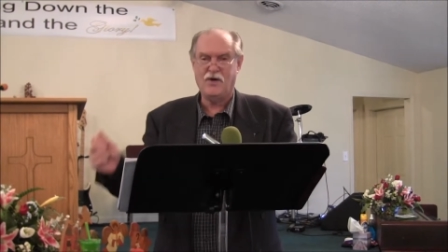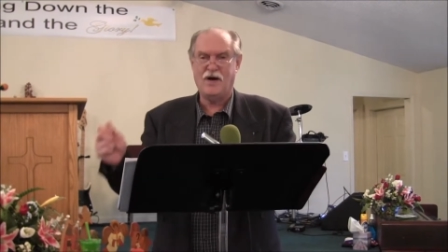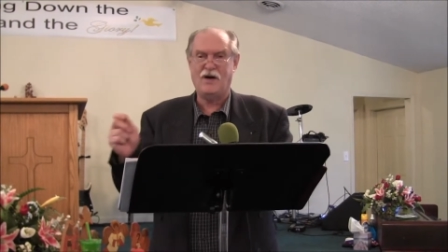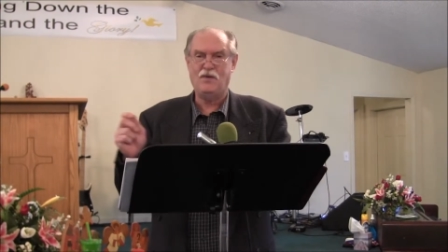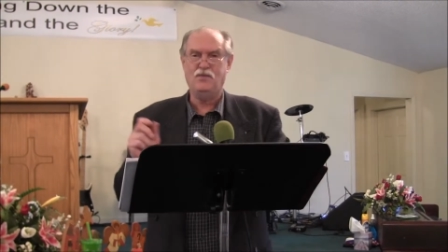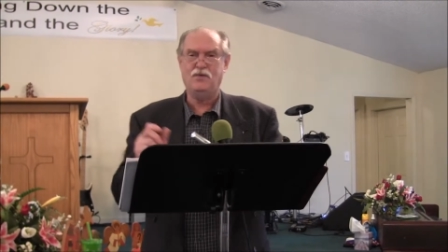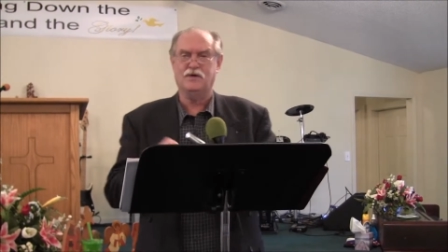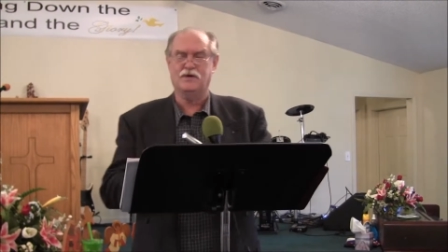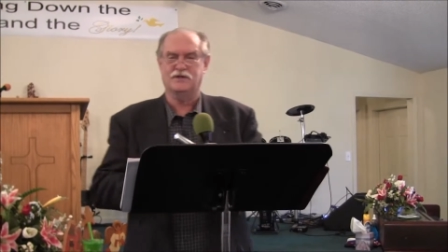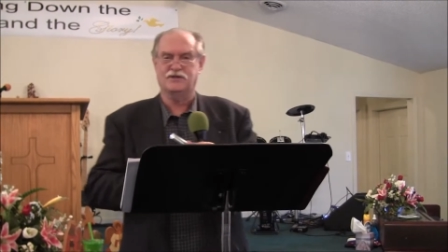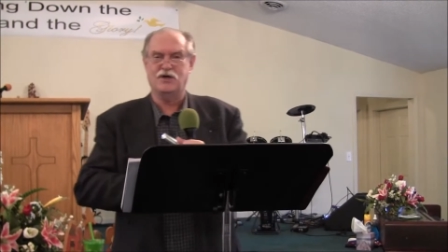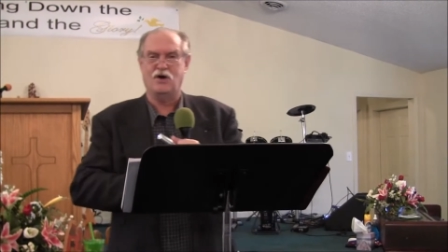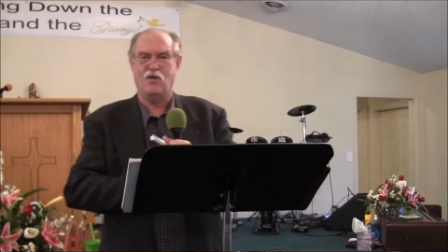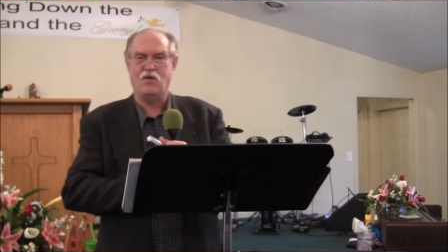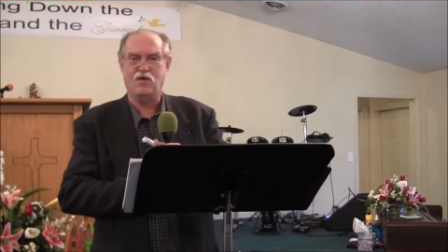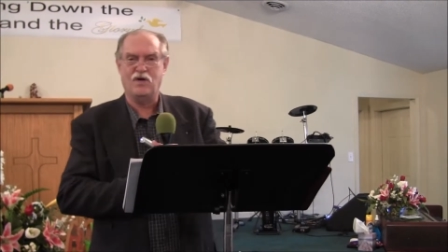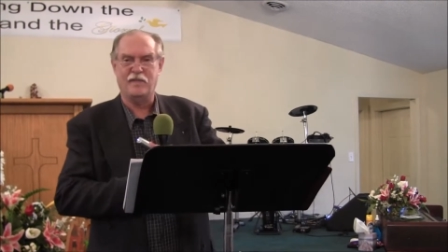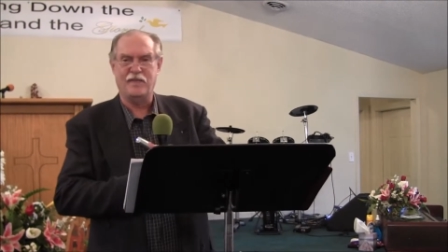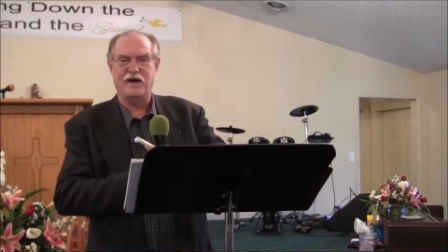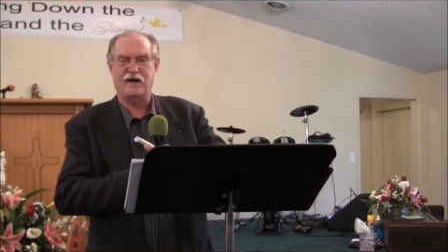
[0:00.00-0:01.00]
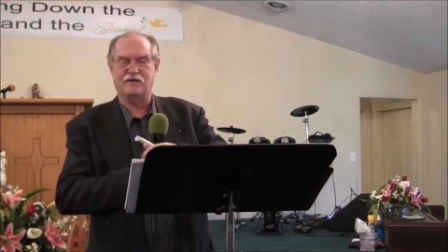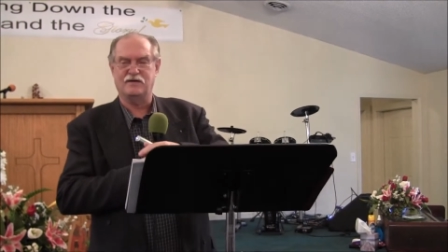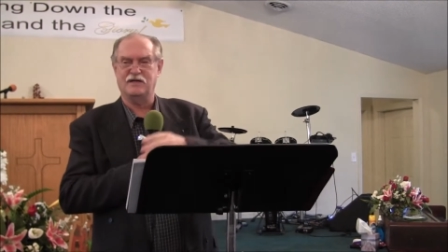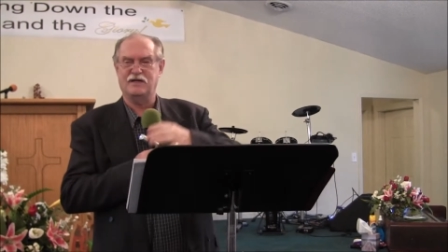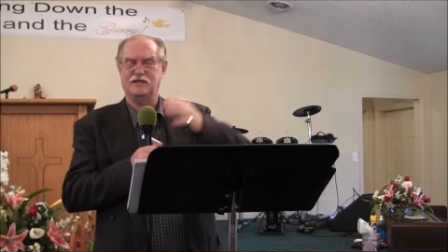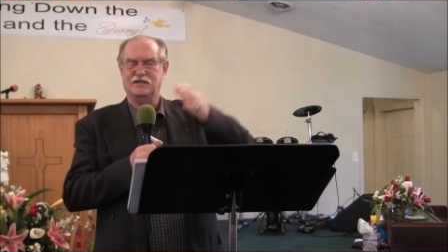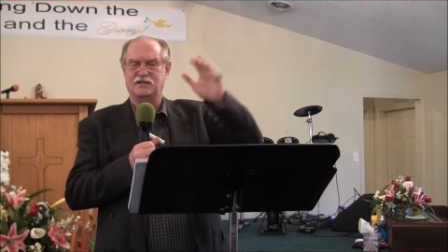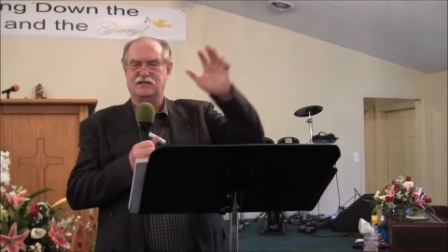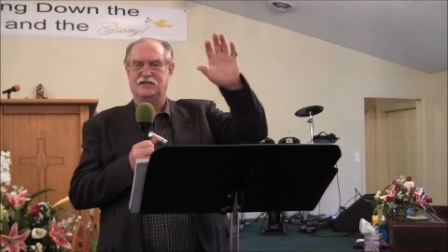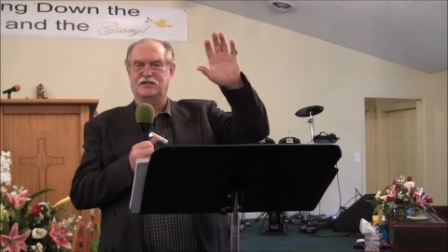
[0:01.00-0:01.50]
know, I want to talk about,
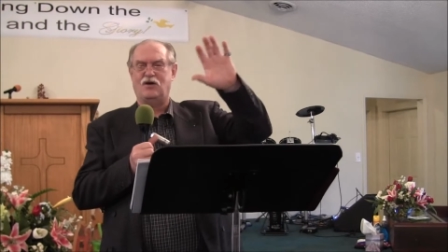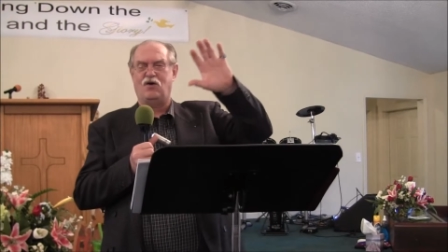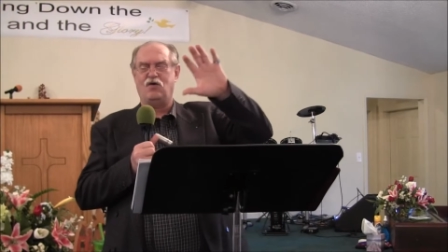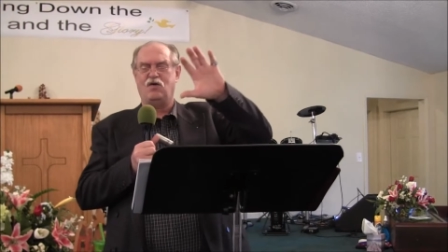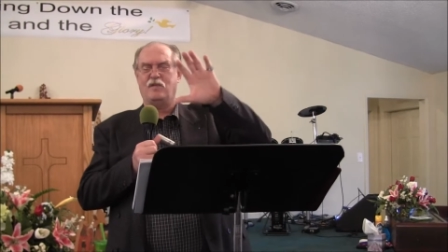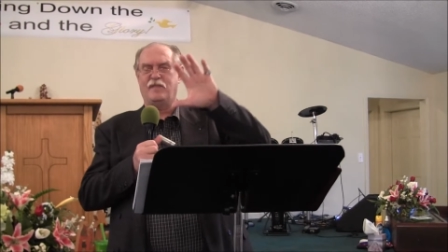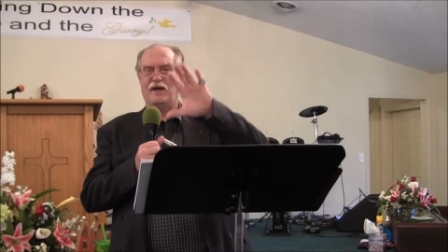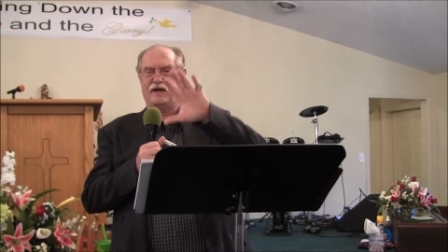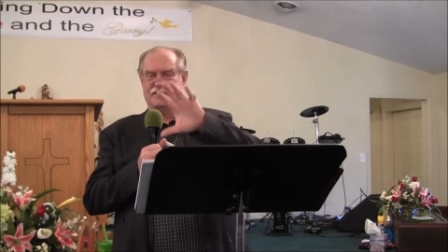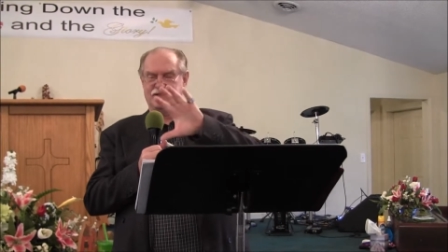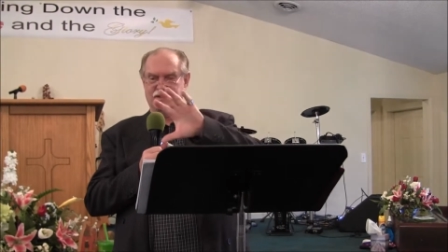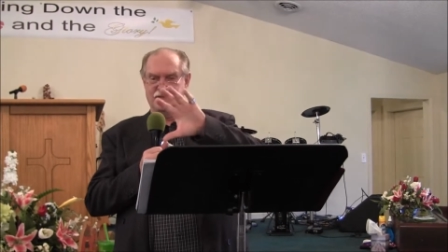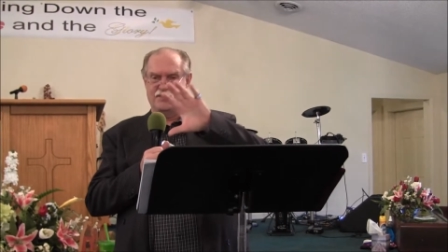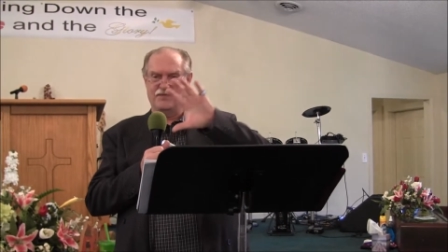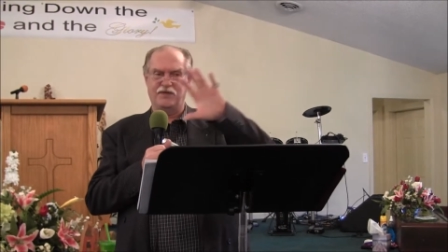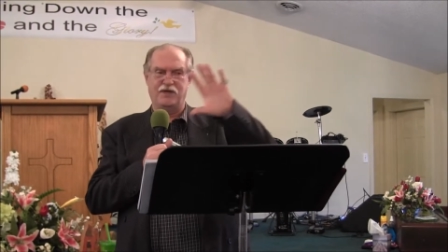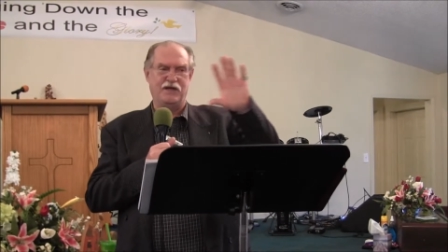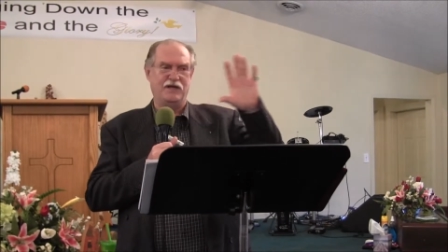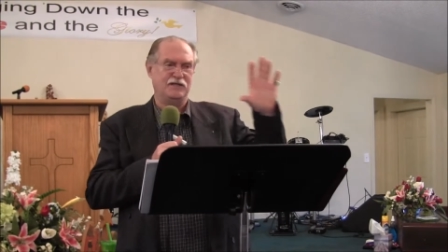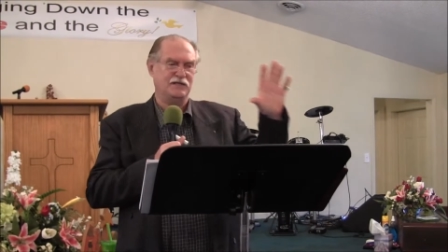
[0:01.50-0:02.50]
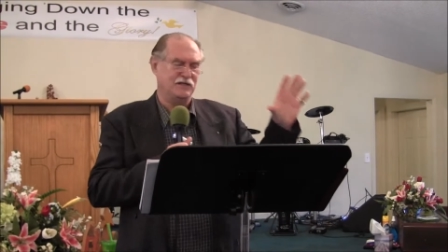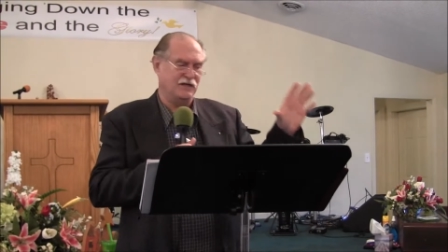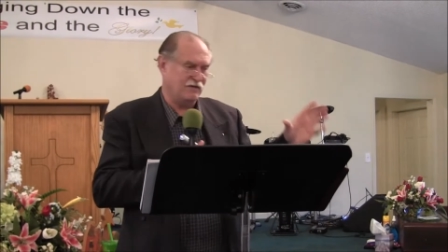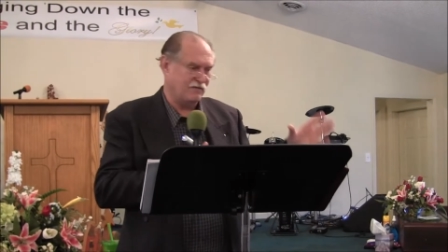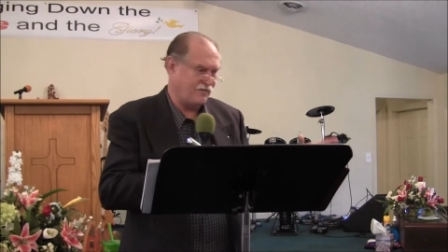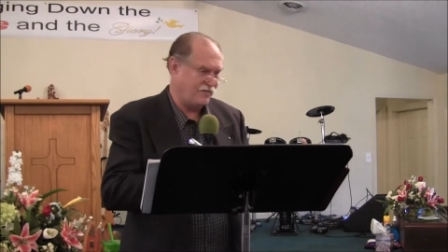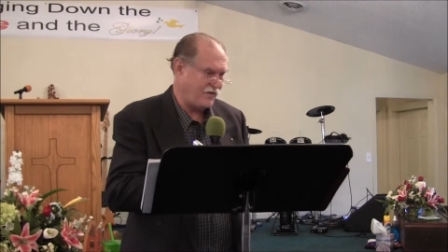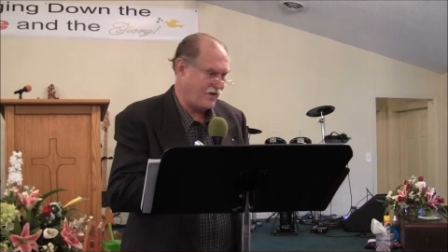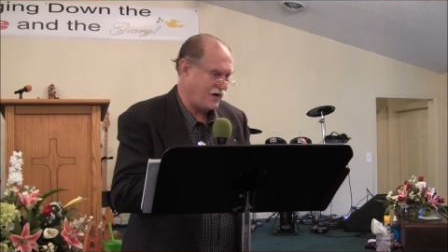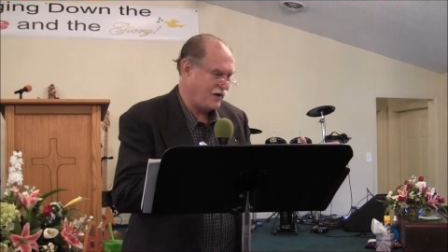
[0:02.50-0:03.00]
let's talk about some things that
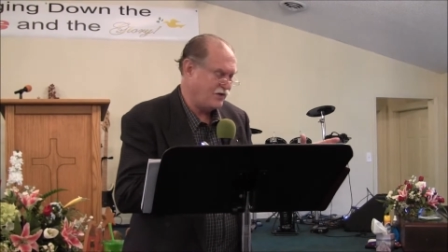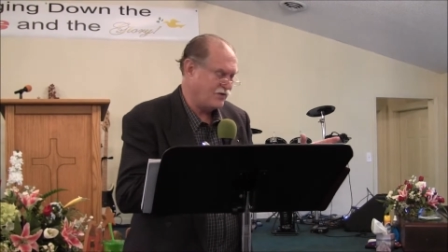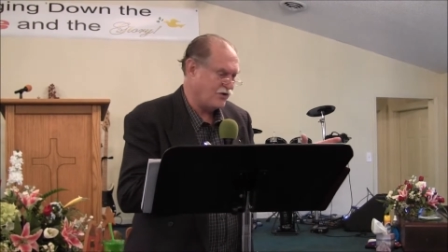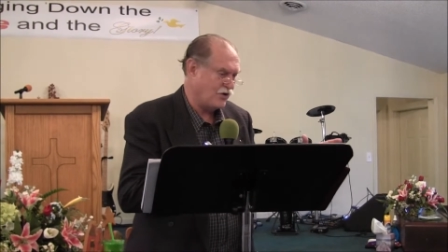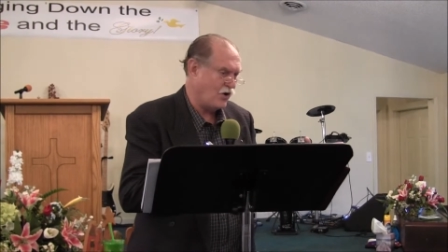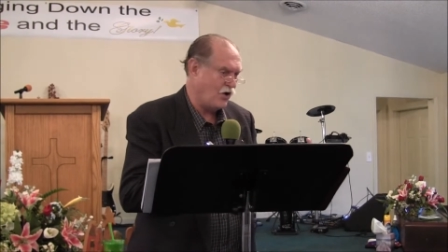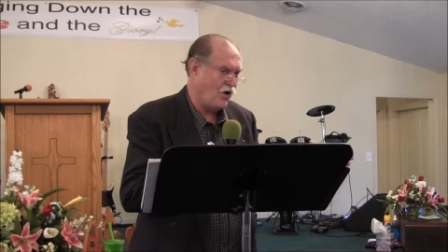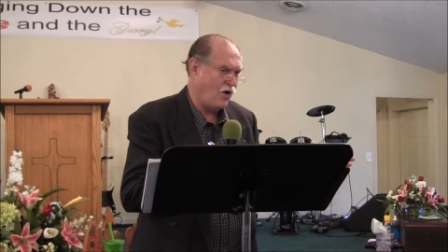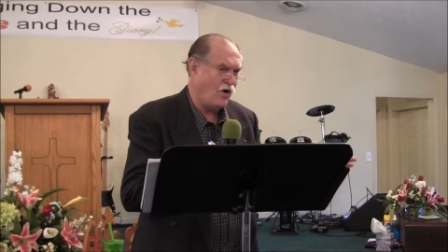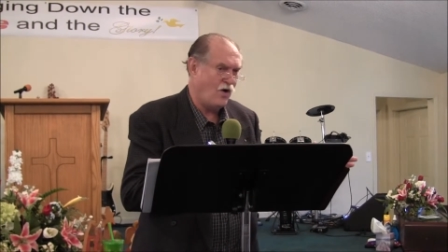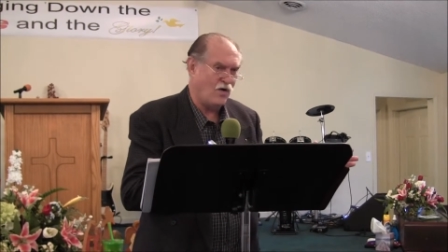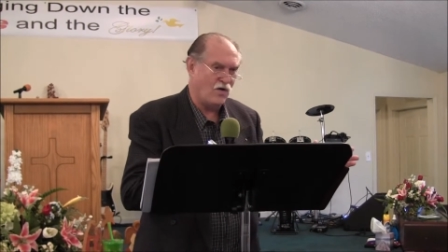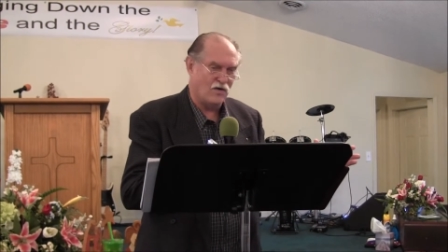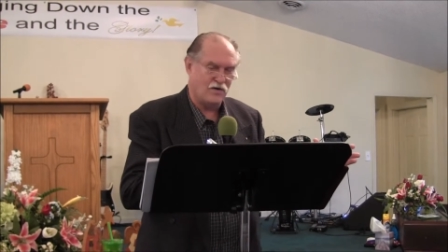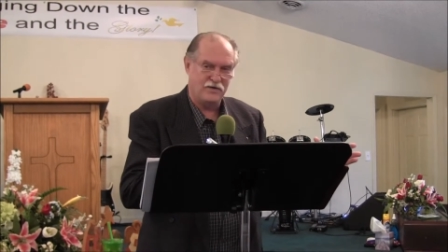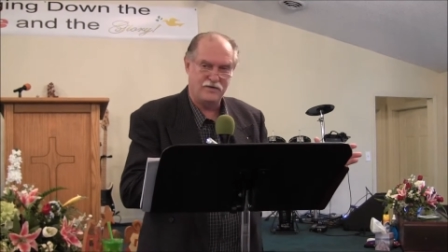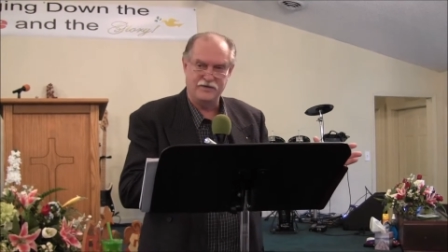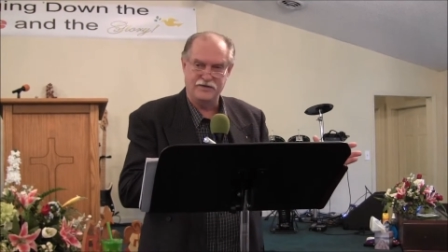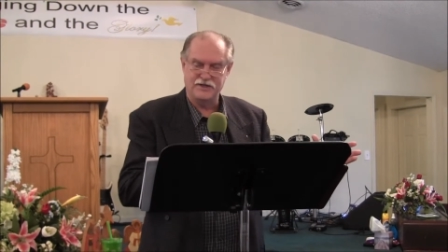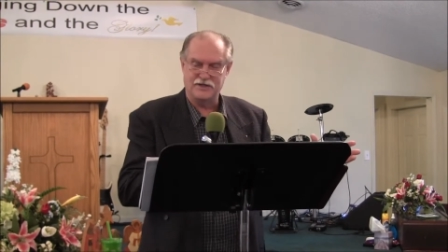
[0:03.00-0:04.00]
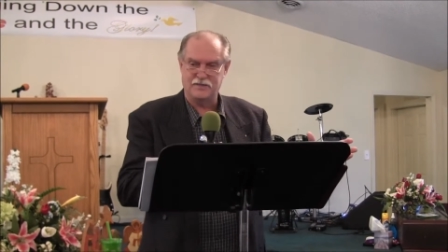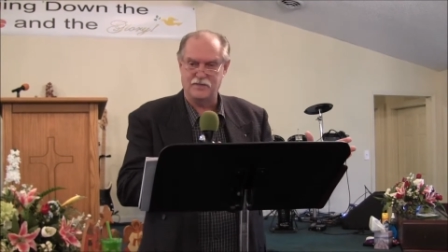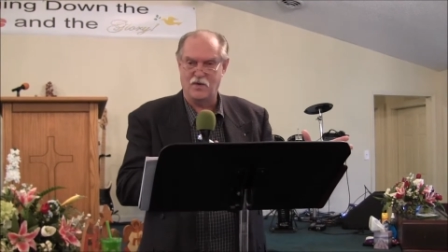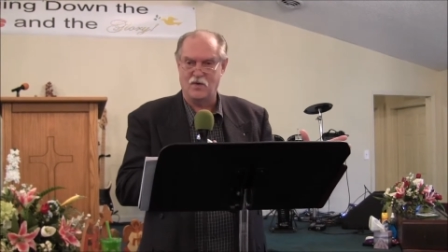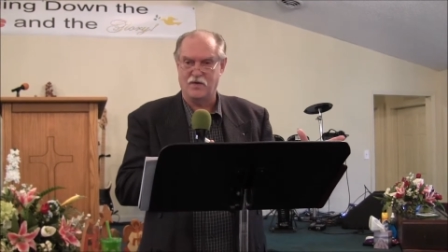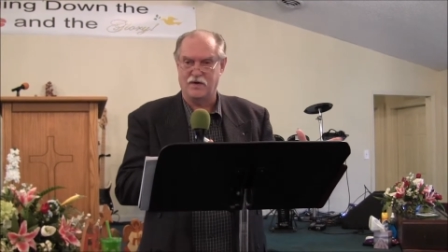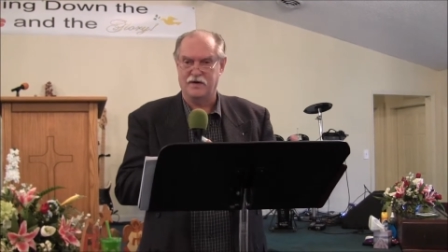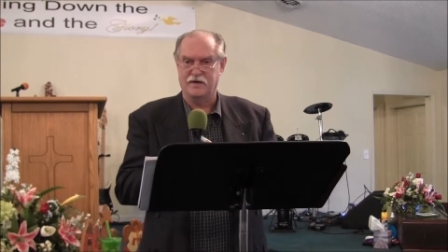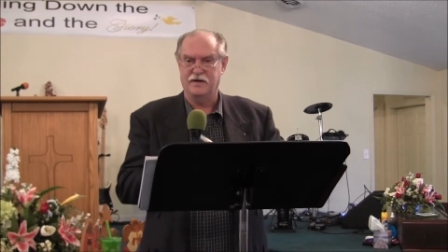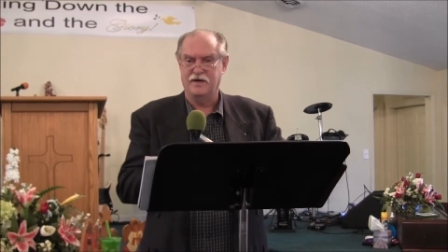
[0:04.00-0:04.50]
faith are this
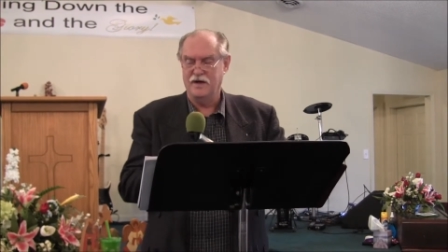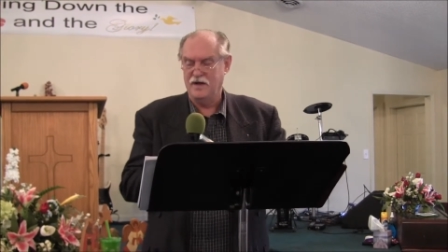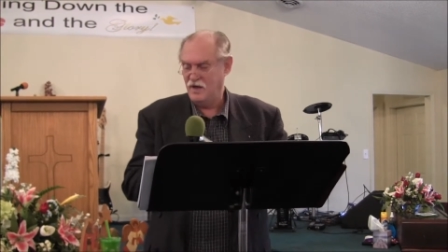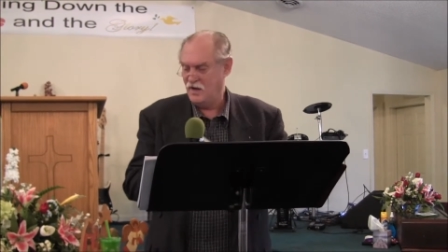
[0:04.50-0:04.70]
morning.